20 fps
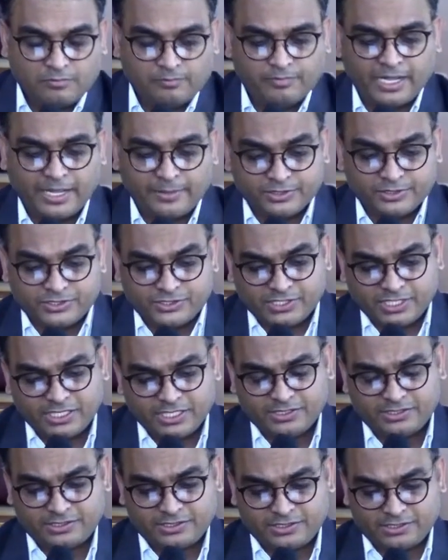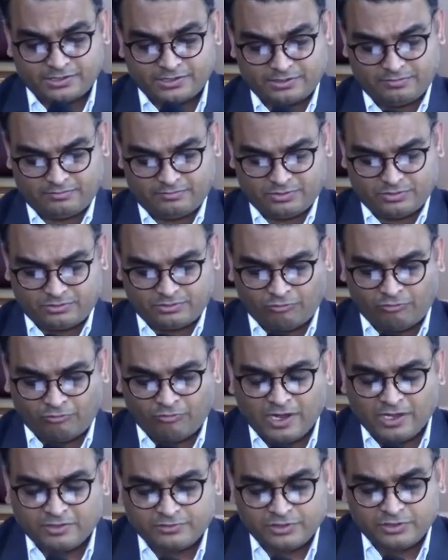Bible says
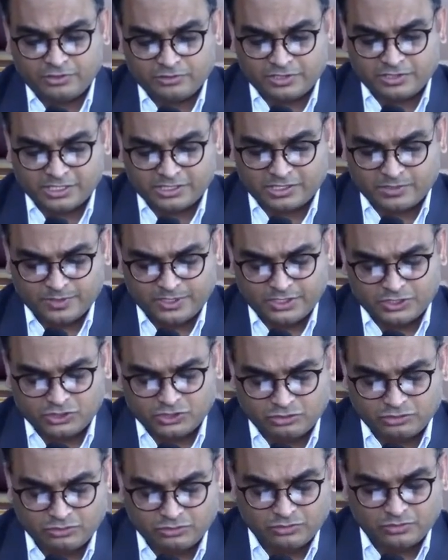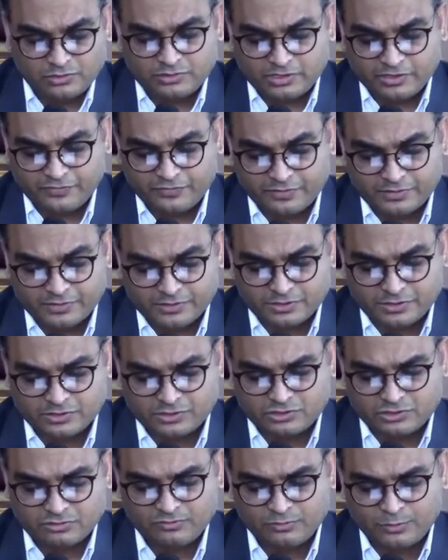throughout the New Testament, there's two
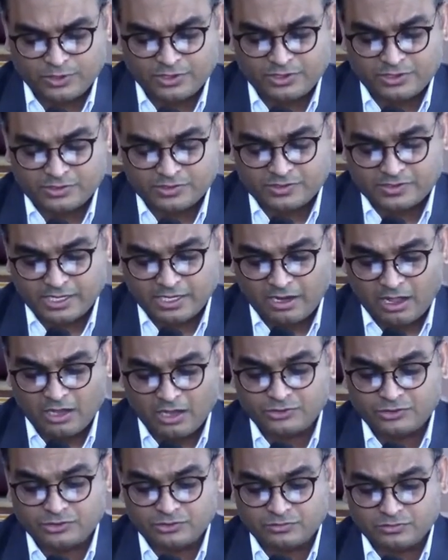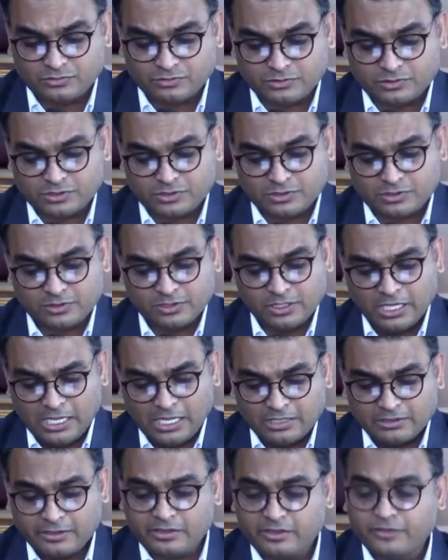references, two words that are used.
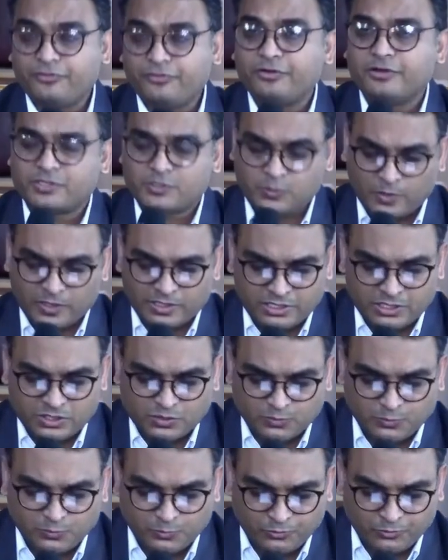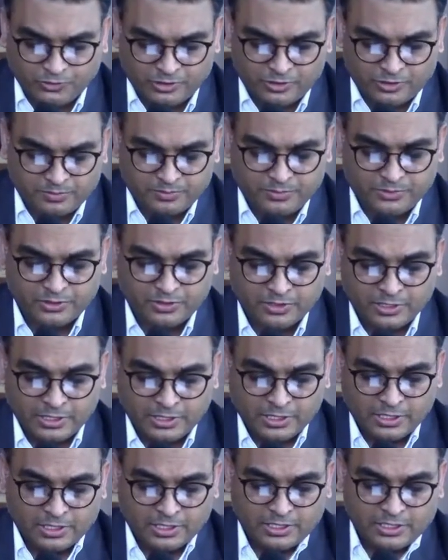That the first one is verb,
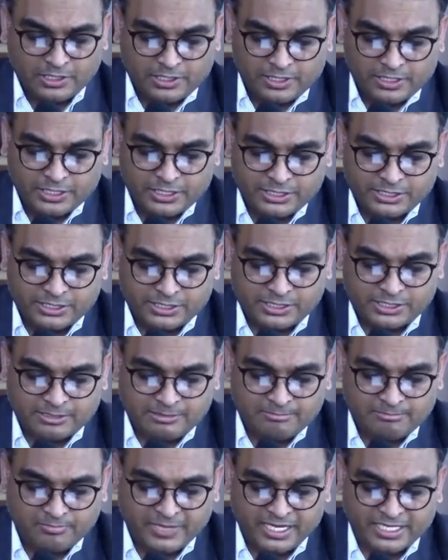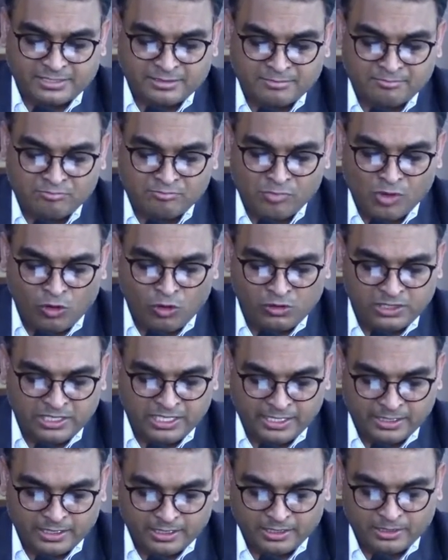is
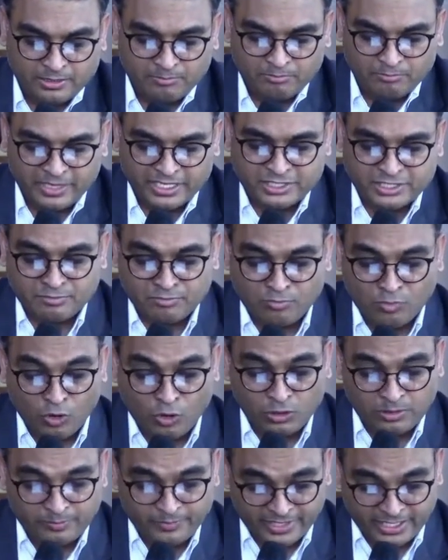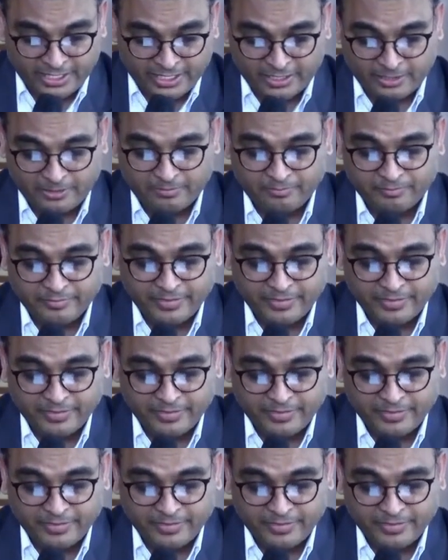metamolia, metamolme.